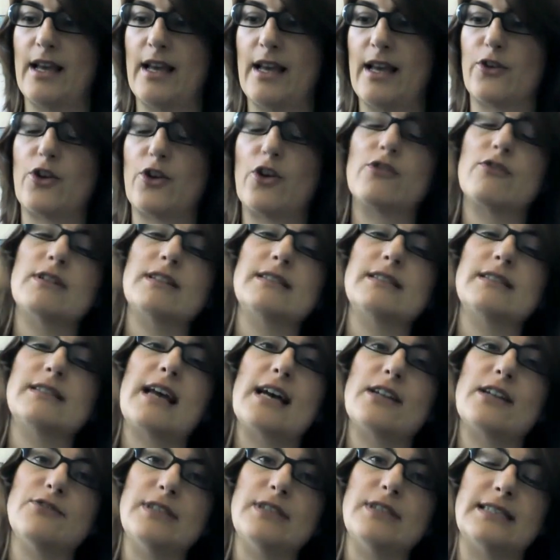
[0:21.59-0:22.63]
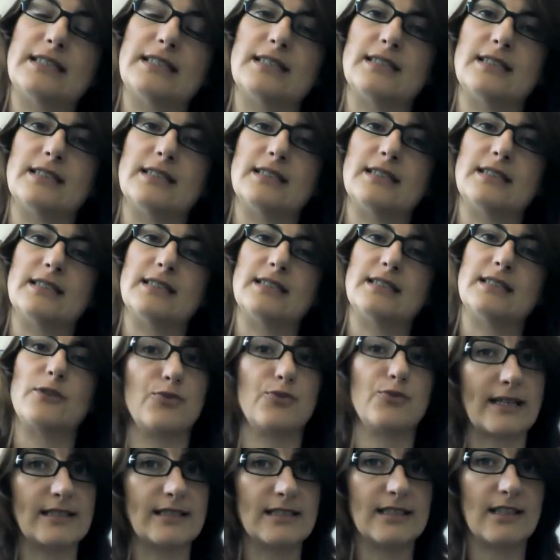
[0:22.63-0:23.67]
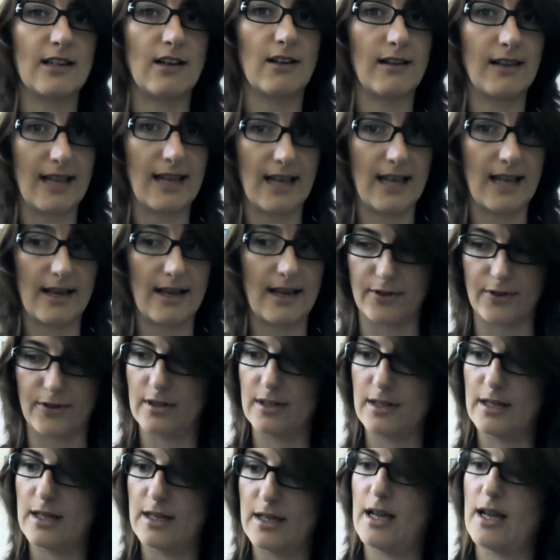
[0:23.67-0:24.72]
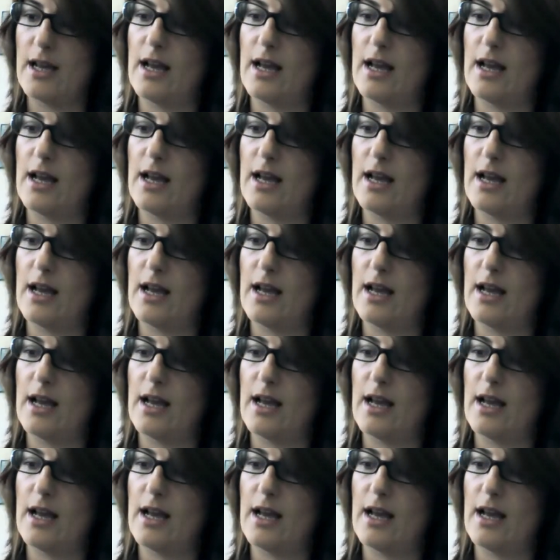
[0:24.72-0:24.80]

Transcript: The Congress addresses at a practical level